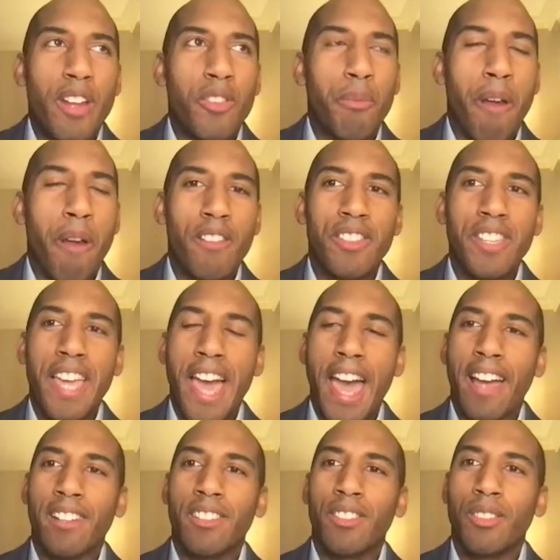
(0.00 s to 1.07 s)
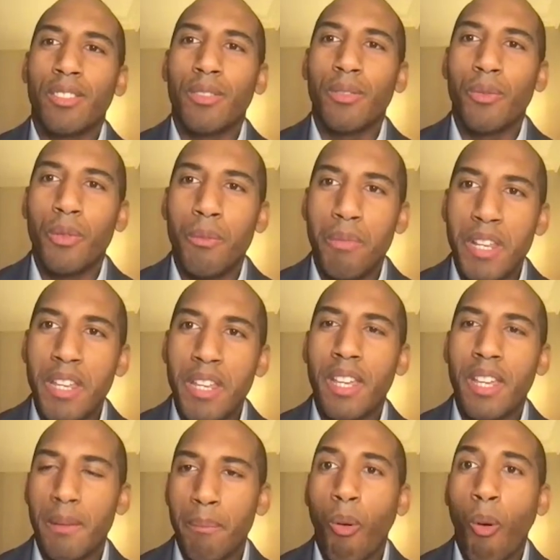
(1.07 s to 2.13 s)
Transparency Act would be
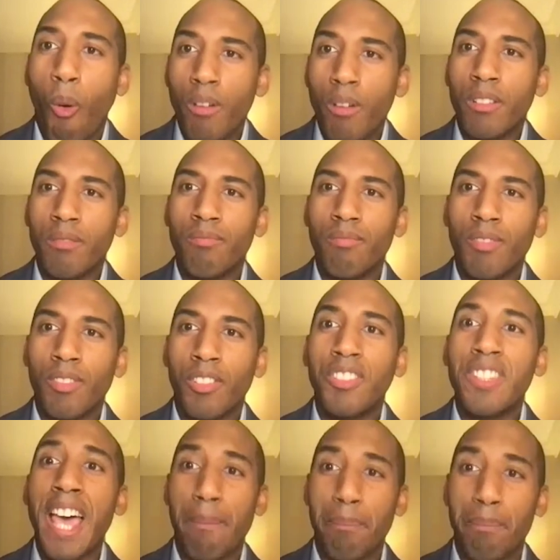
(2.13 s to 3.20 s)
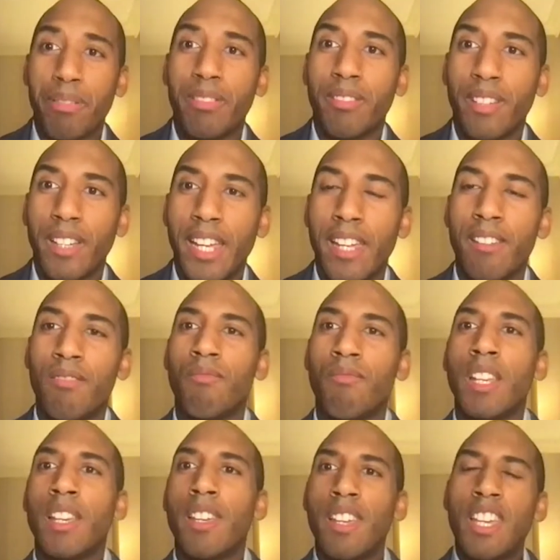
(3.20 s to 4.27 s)
an important step in
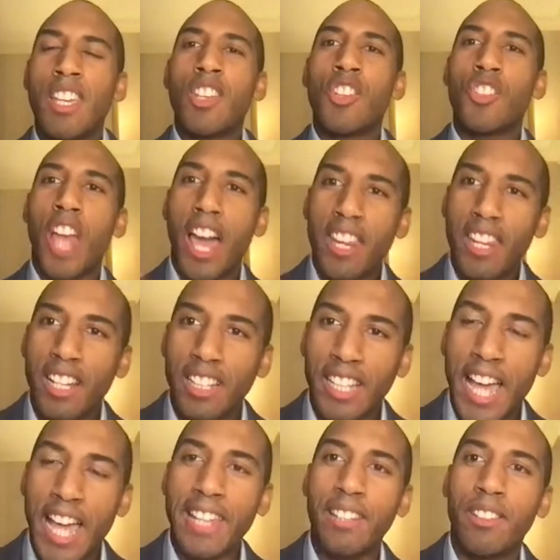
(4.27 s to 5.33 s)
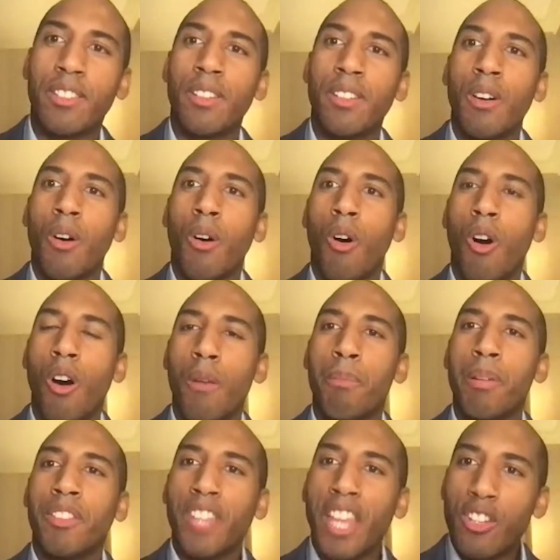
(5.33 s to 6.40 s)
shining a light on
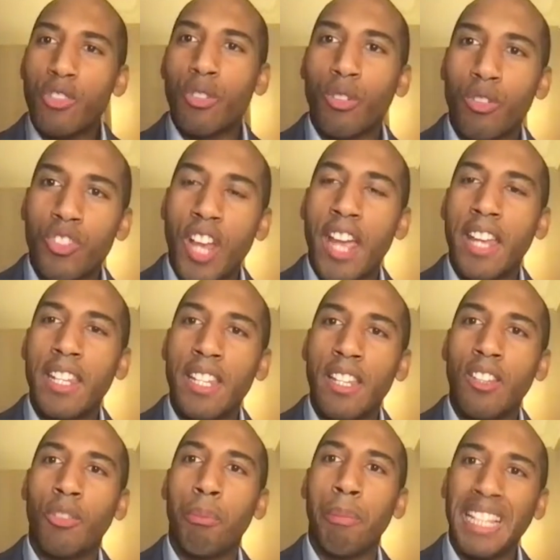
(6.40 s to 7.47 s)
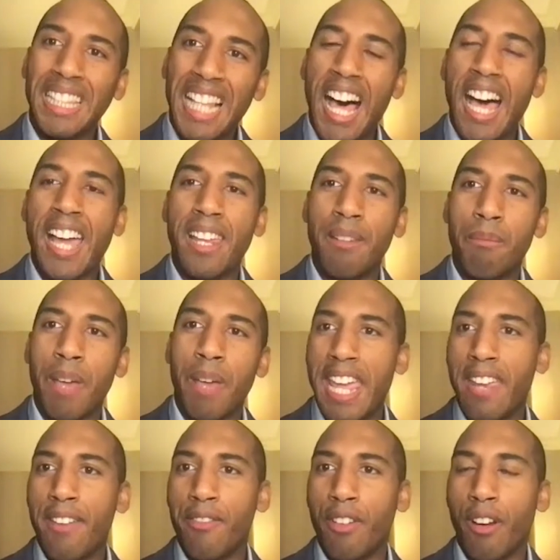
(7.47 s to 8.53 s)
potential Chinese malign
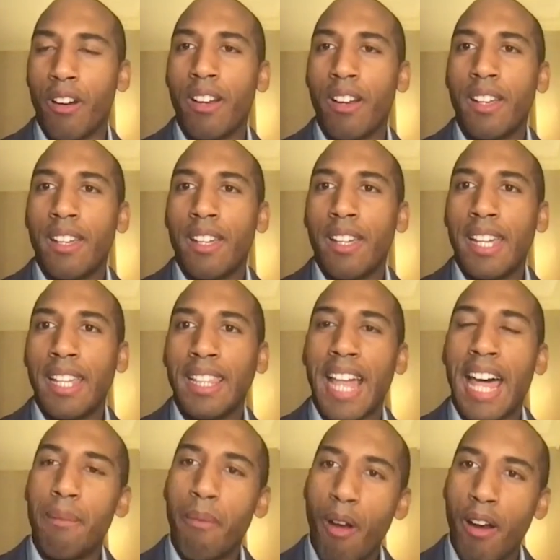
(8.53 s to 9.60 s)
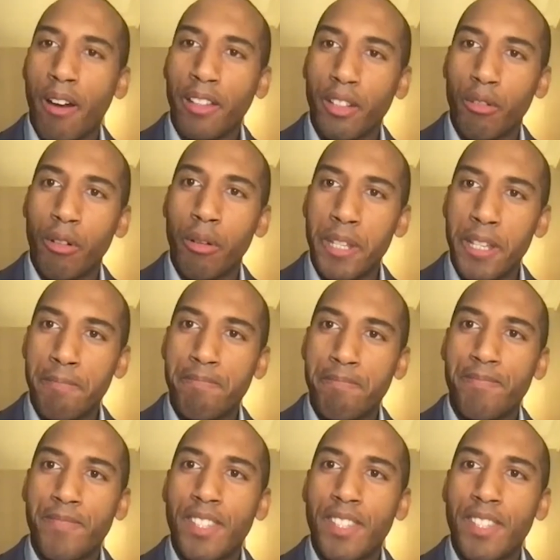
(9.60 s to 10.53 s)
behavior in Latin America and the Caribbean.